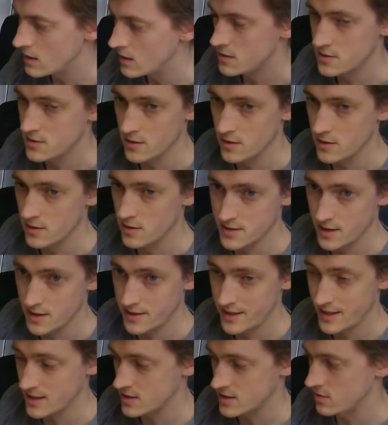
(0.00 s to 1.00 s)
So there's our
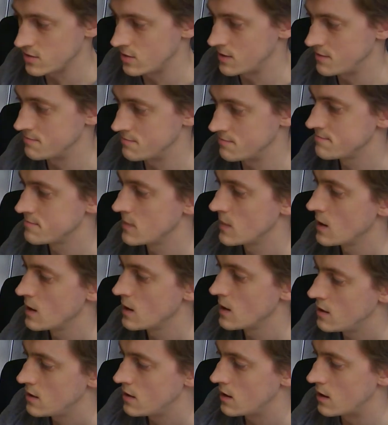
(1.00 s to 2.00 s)
next line.
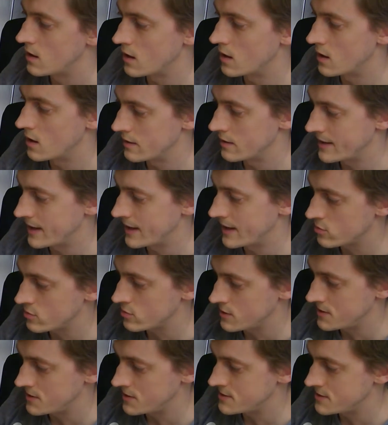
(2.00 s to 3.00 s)
Uh, now all
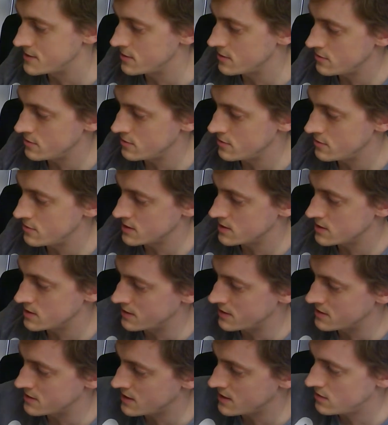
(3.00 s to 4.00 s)
I need to do is
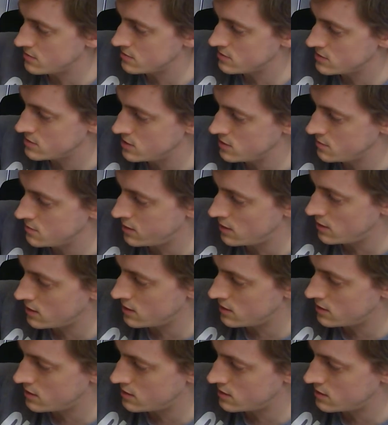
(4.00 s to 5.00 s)
expand this out. 2 pi
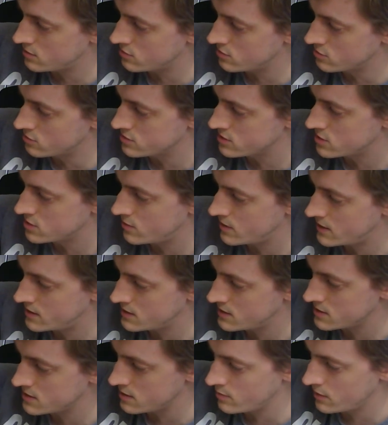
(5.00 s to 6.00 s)
r all
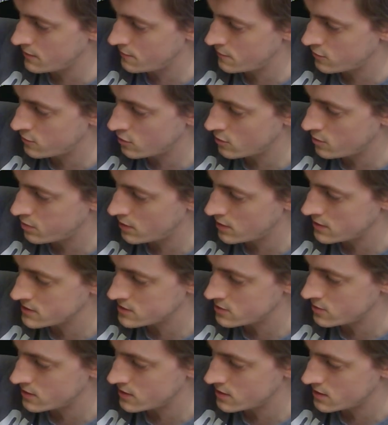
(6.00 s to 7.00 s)
squared is going to be 4 pi
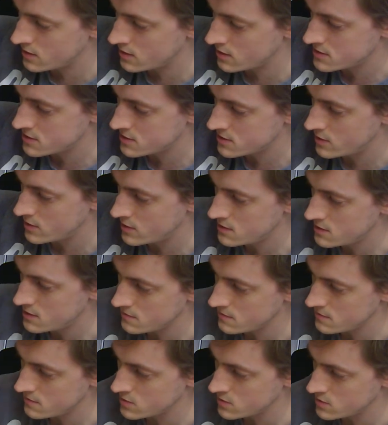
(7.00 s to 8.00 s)
squared r squared.
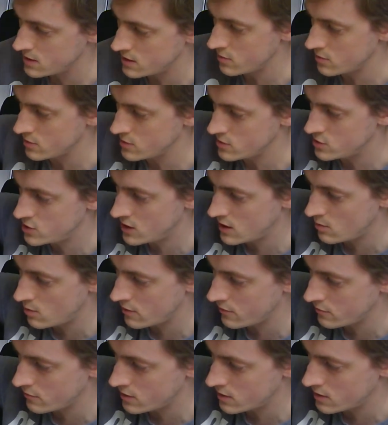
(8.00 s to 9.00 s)
So we end up with gm
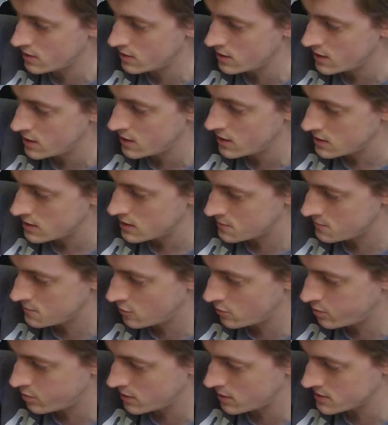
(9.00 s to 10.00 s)
over r is
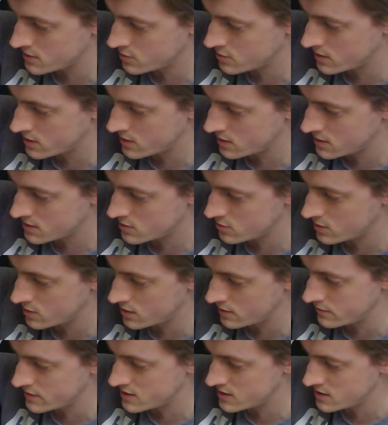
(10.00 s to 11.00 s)
4 pi squared r
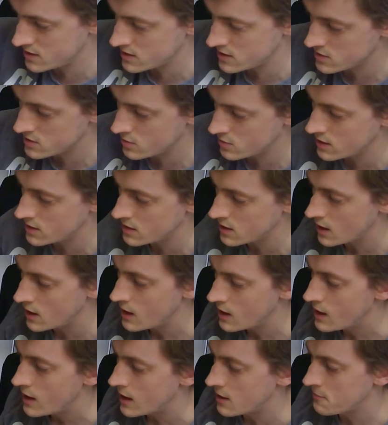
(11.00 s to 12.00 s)
squared over t squared.
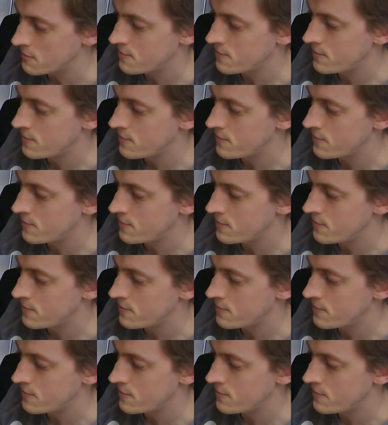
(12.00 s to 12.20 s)
And